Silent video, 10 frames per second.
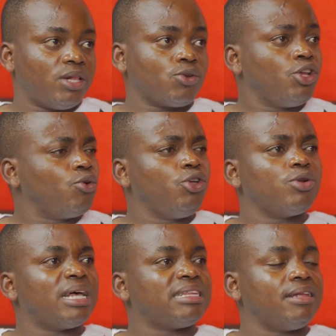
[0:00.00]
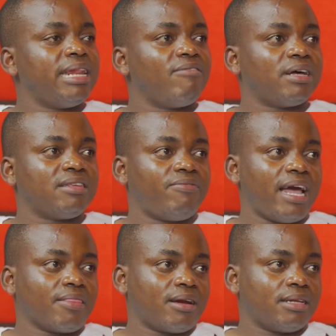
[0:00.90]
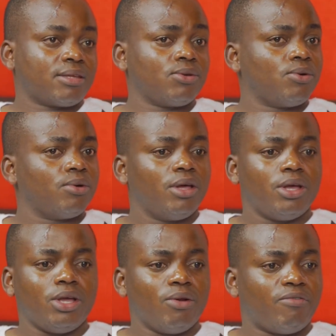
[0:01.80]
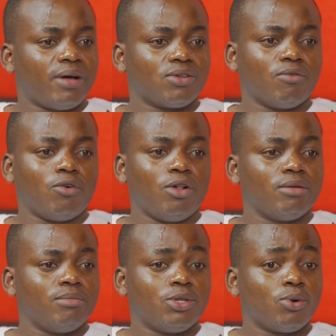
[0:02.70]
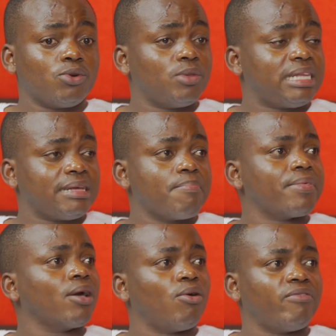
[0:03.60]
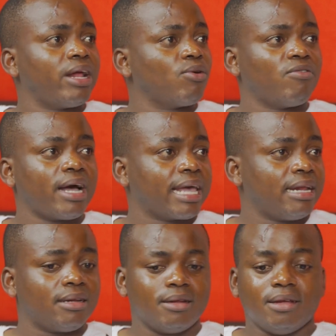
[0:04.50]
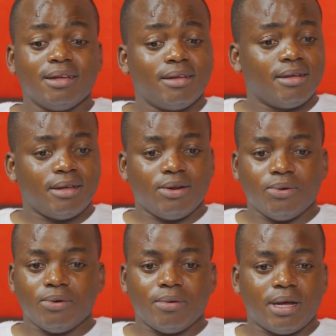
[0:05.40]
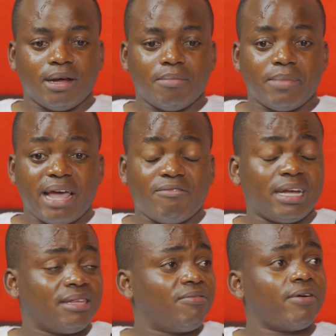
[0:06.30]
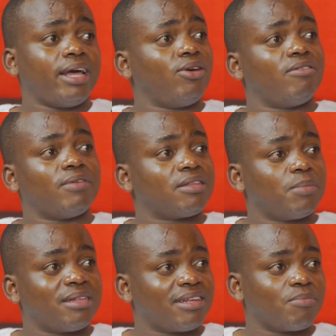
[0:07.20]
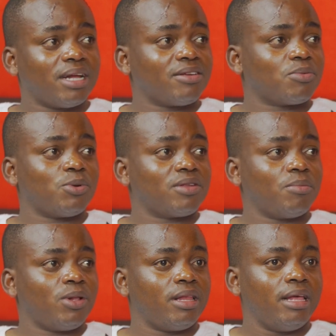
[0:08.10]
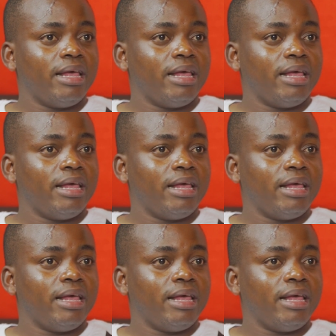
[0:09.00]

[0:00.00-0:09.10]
So, you're diversifying the risk. So, first of all, don't do the same thing over and over again. Diversify your investments as much as possible.